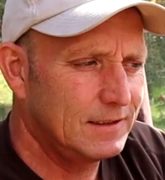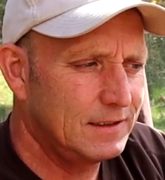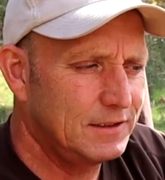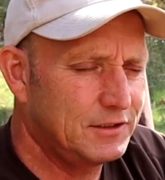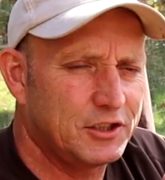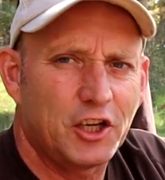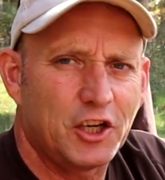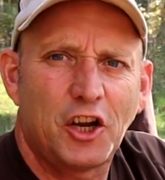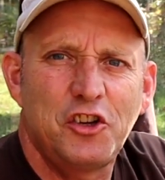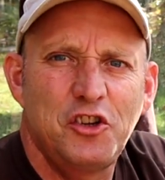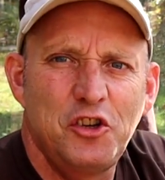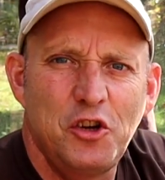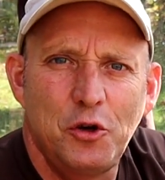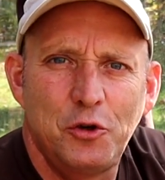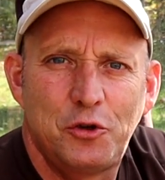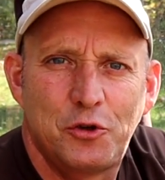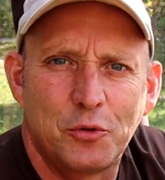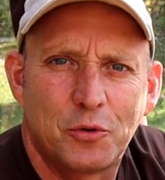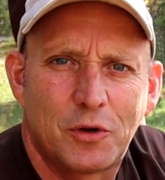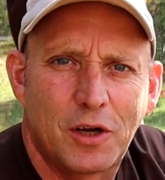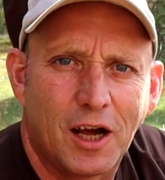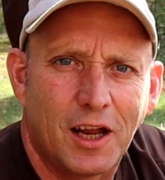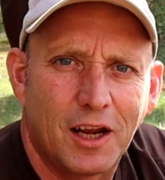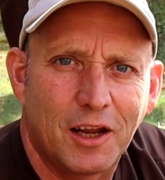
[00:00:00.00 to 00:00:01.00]
It's an
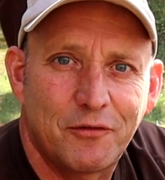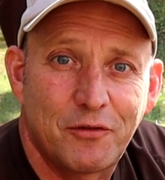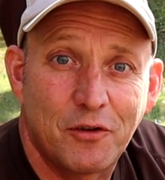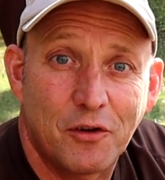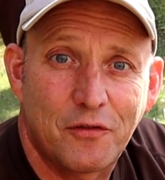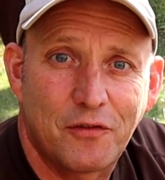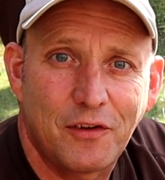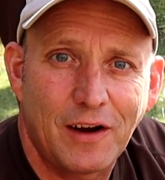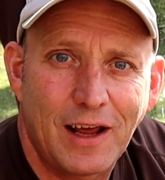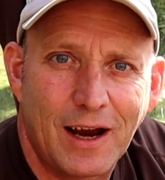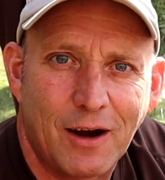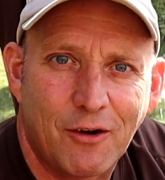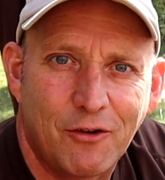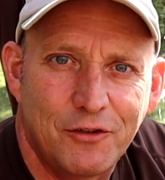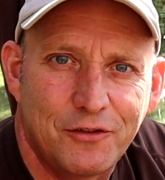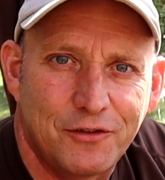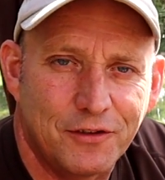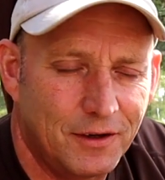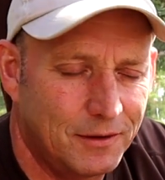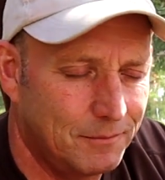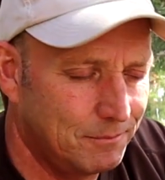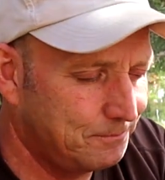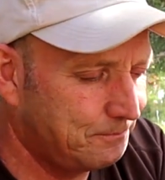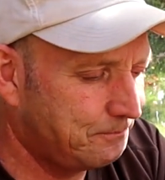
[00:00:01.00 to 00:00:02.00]
unusual colour for a flower, isn't
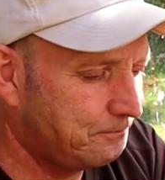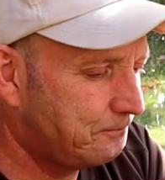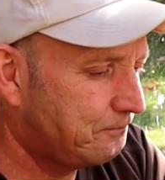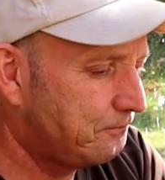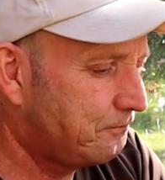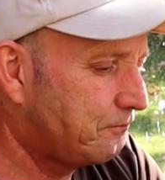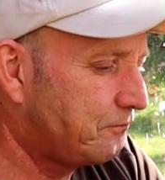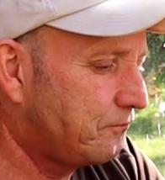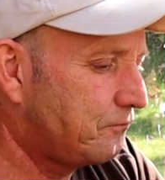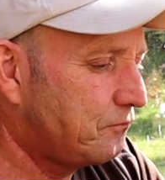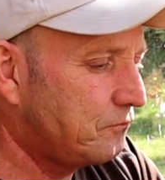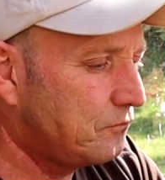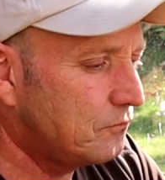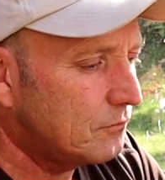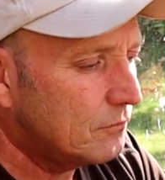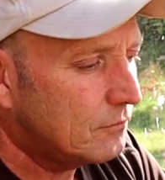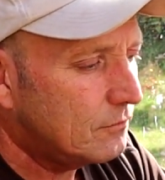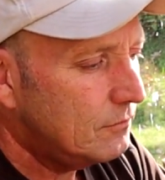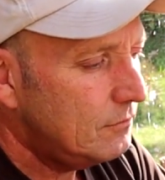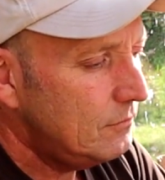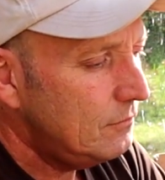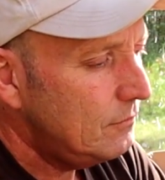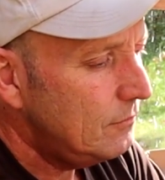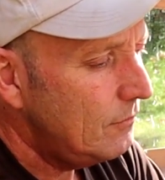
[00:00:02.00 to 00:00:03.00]
it?
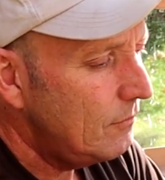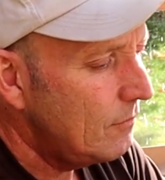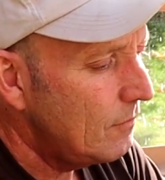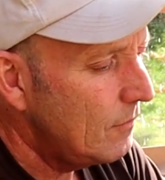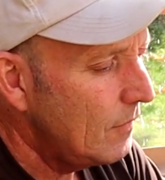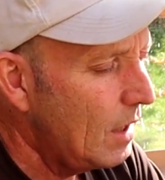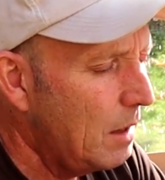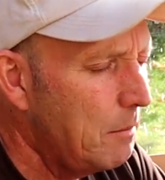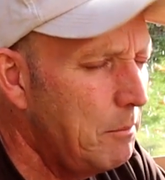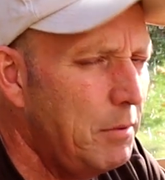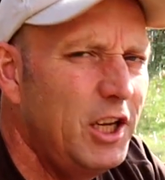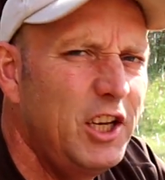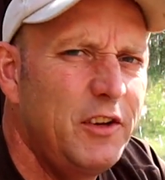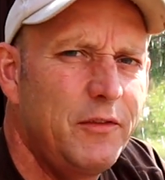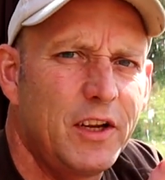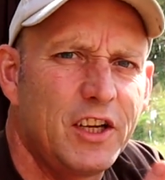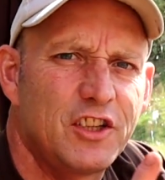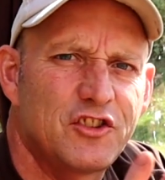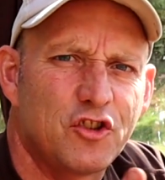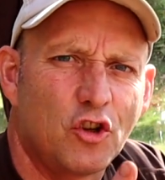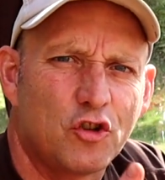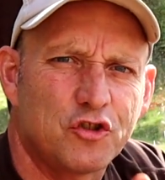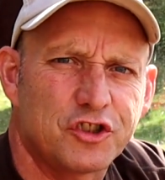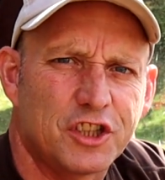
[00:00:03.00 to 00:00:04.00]
A bit of
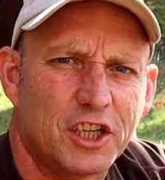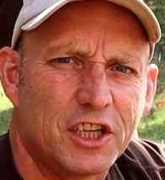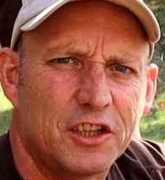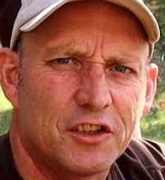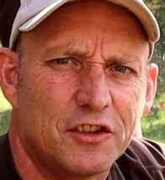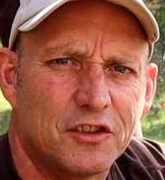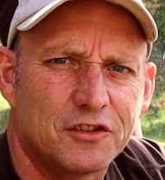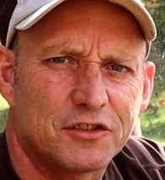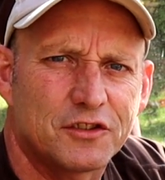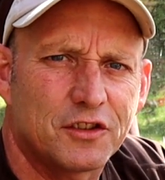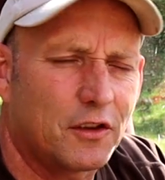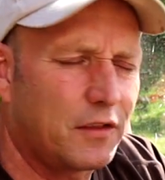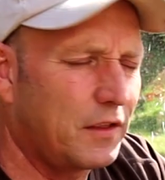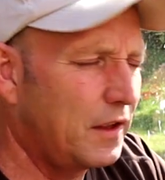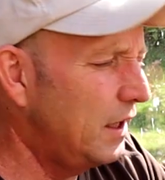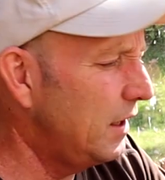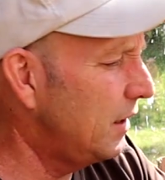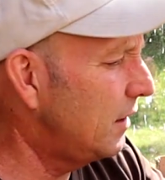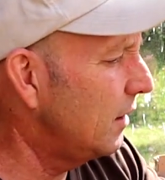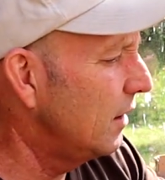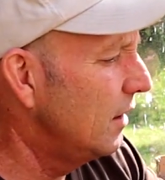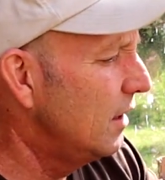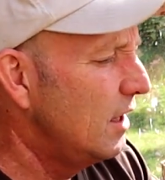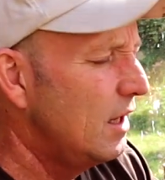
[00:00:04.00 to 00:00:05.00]
exoticness, I
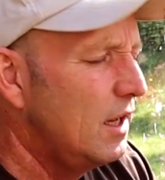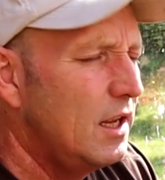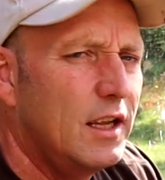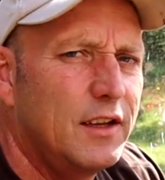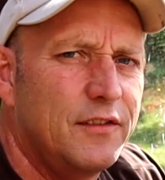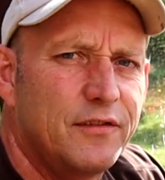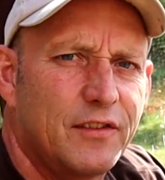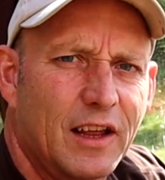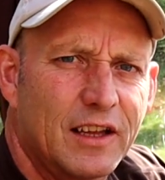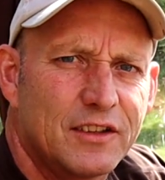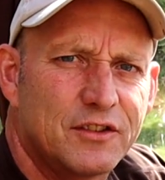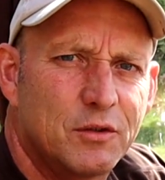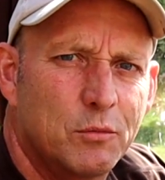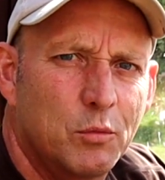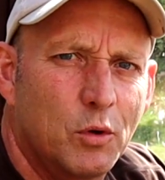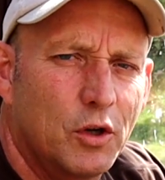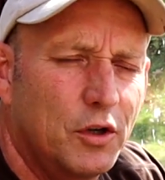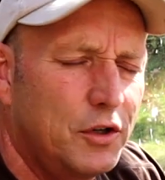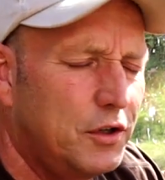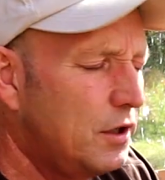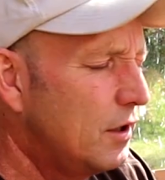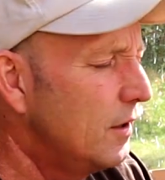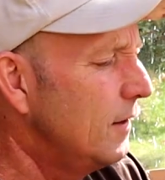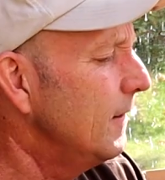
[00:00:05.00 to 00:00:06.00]
think, if that's a
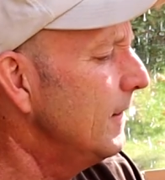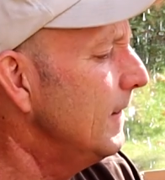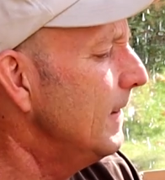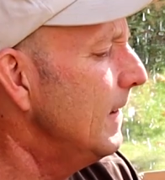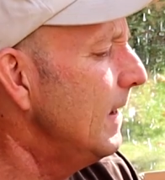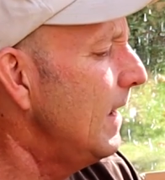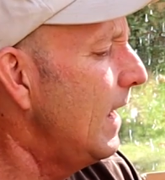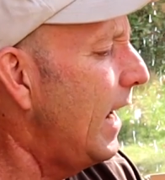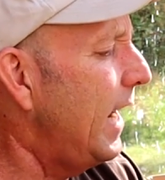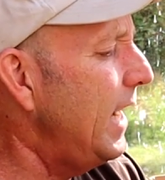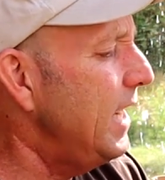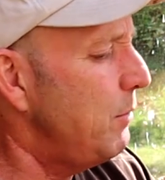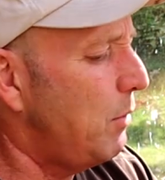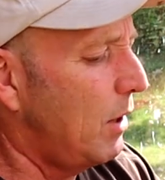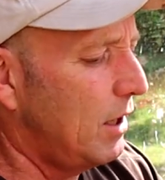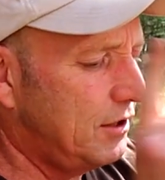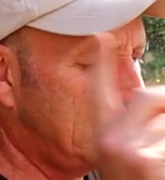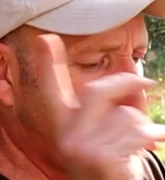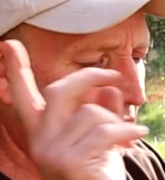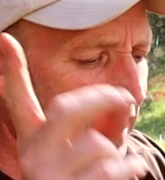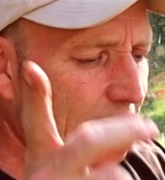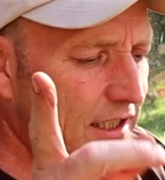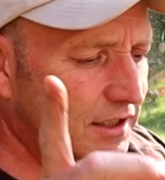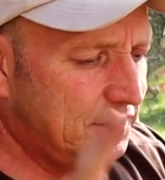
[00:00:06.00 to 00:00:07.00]
word. Anyway,
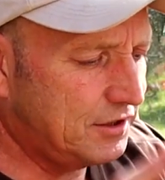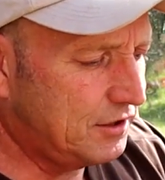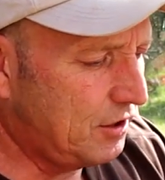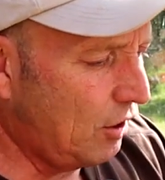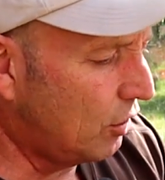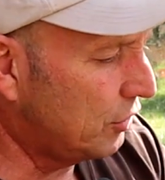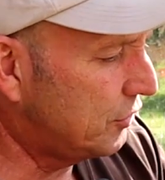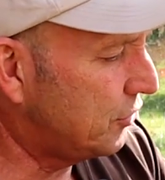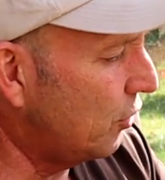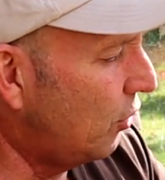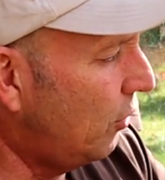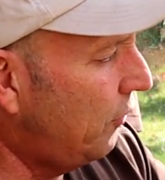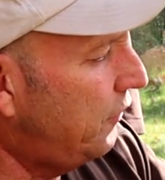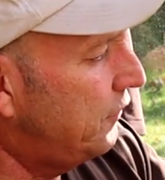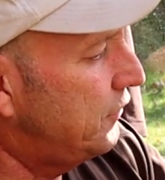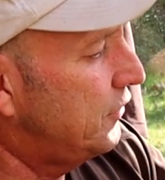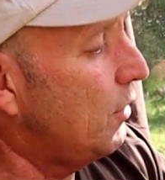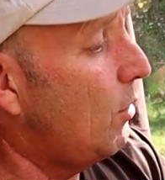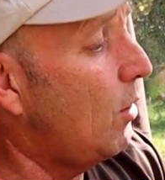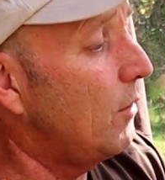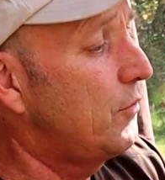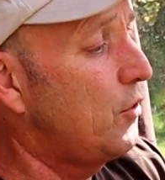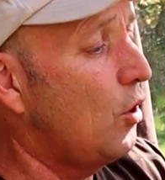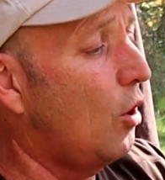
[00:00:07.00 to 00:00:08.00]
so let's start off.
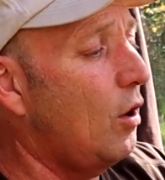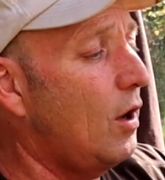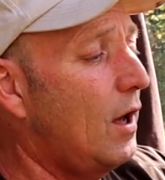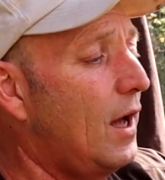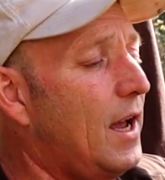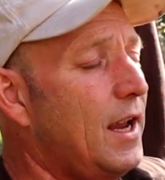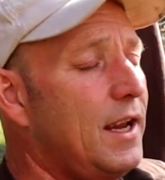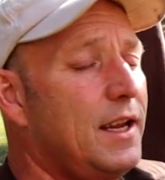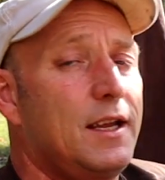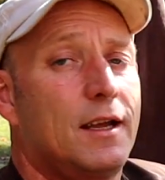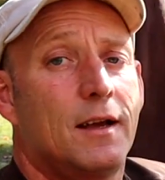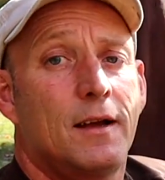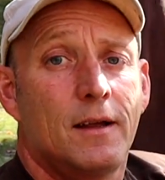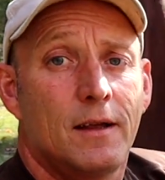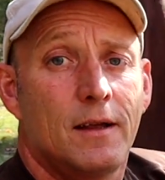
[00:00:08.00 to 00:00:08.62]
So I've got a